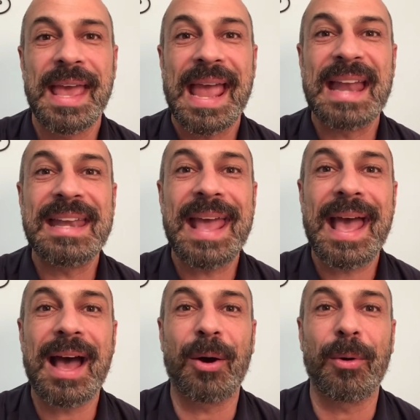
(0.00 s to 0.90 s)
And
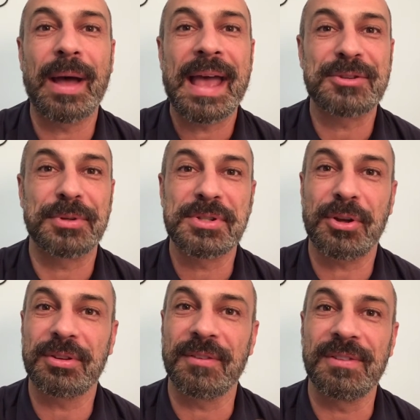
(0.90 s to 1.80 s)
now, as a
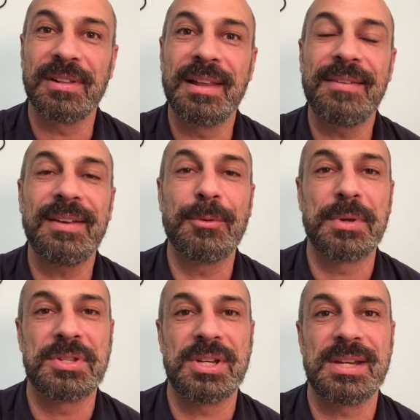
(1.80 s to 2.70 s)
result of living
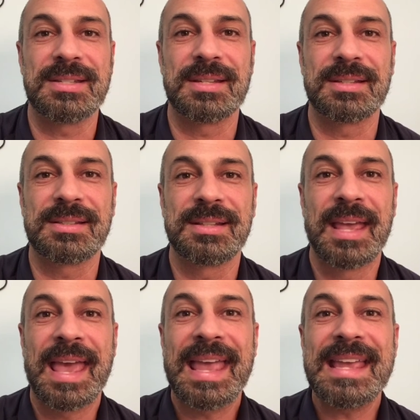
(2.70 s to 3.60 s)
with Jesus,
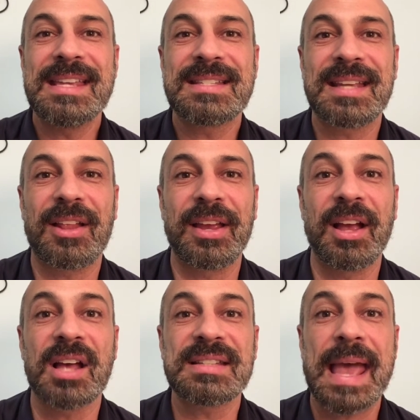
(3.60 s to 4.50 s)
he's telling
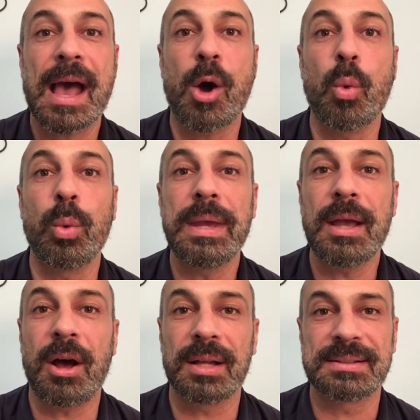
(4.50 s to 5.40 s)
us how we
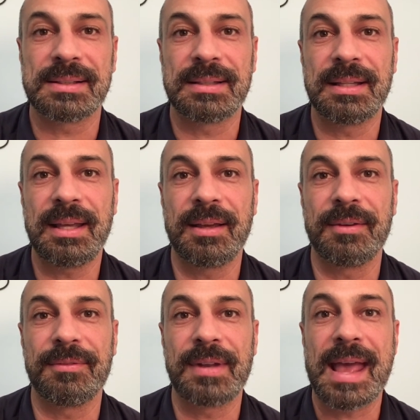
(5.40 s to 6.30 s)
ought to
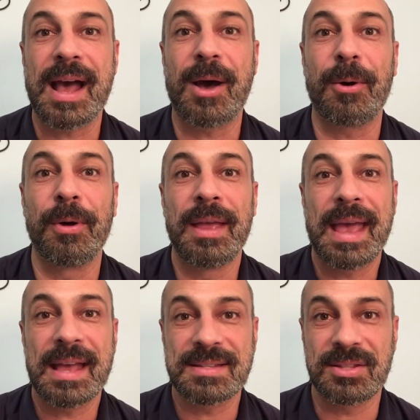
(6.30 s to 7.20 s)
live now
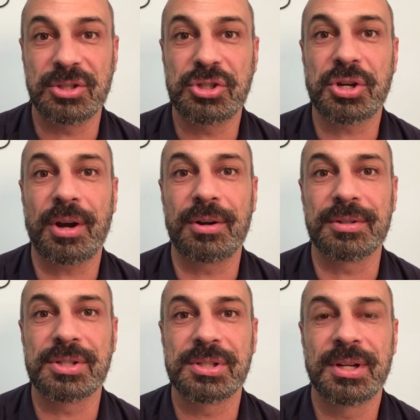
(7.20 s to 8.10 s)
as the
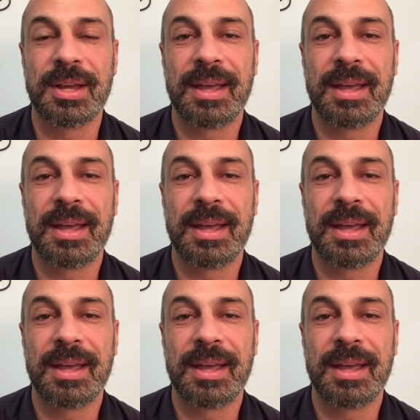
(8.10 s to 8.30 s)
church.